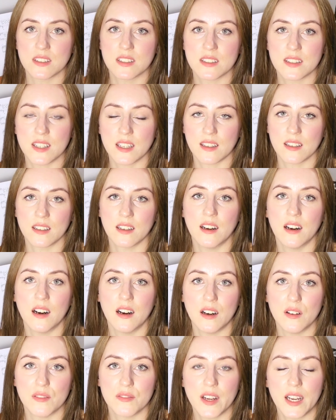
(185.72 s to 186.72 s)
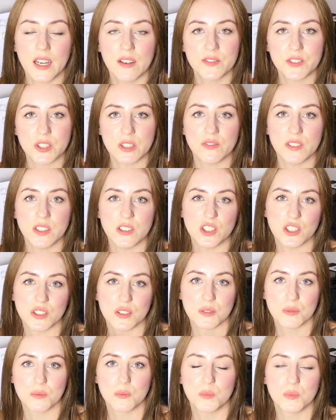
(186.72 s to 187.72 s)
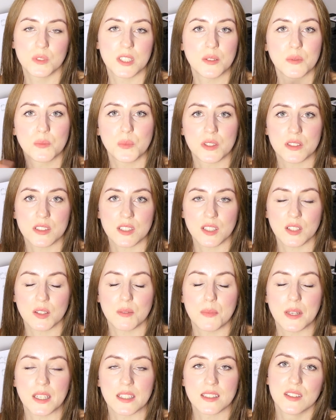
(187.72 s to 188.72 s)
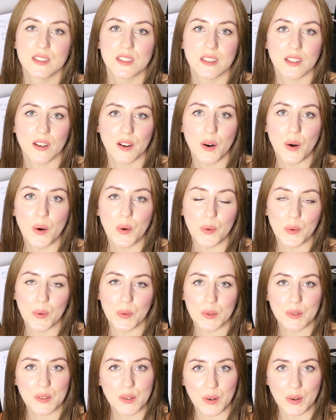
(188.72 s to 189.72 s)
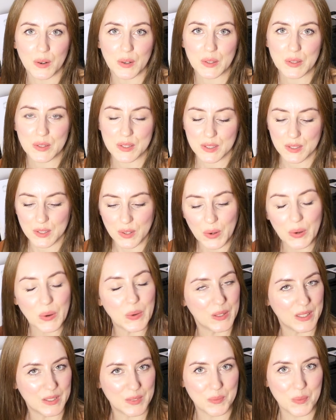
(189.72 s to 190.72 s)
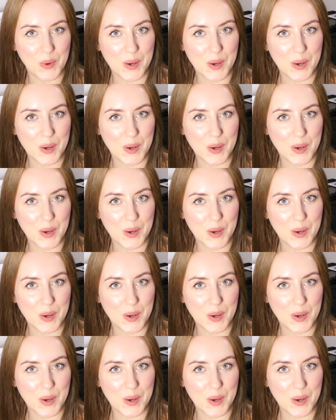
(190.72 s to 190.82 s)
the second half after if you just didn't want to commit to the whole course all in